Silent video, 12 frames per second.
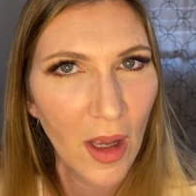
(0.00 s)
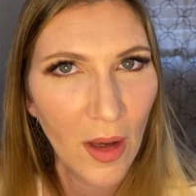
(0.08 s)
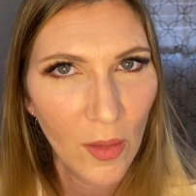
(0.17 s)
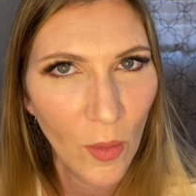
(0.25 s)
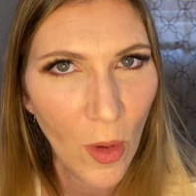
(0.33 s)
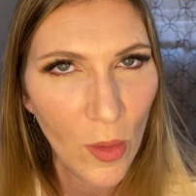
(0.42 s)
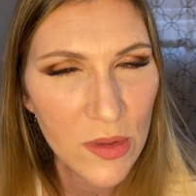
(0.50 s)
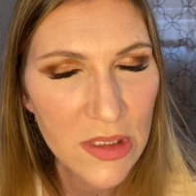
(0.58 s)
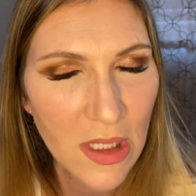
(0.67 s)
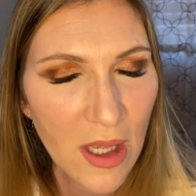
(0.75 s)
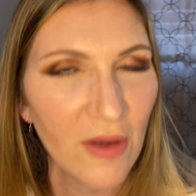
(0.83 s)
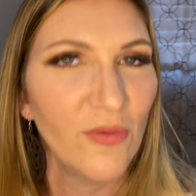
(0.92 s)
quotes
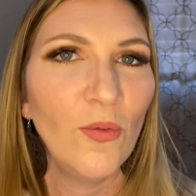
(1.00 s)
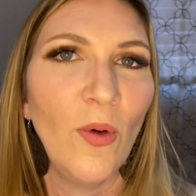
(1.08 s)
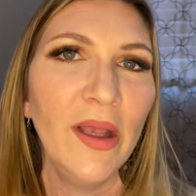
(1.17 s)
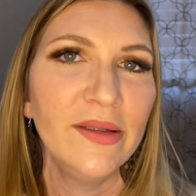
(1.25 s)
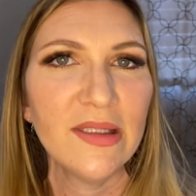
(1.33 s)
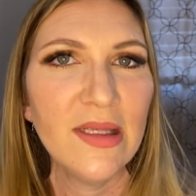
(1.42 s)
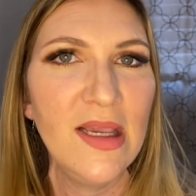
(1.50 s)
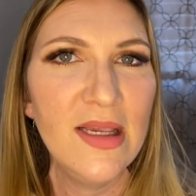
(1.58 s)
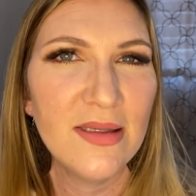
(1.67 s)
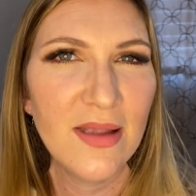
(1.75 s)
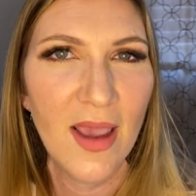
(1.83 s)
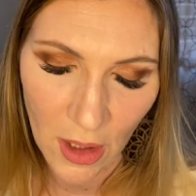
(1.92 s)
of what he
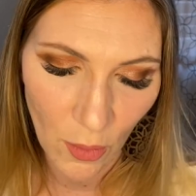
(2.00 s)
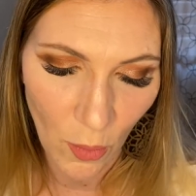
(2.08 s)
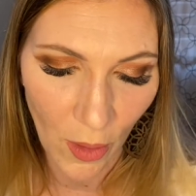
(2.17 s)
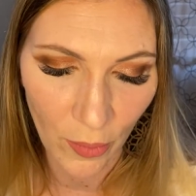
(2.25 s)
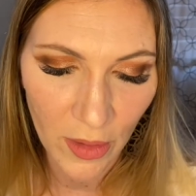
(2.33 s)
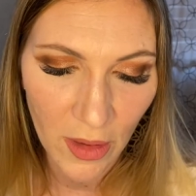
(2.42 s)
said. Quote,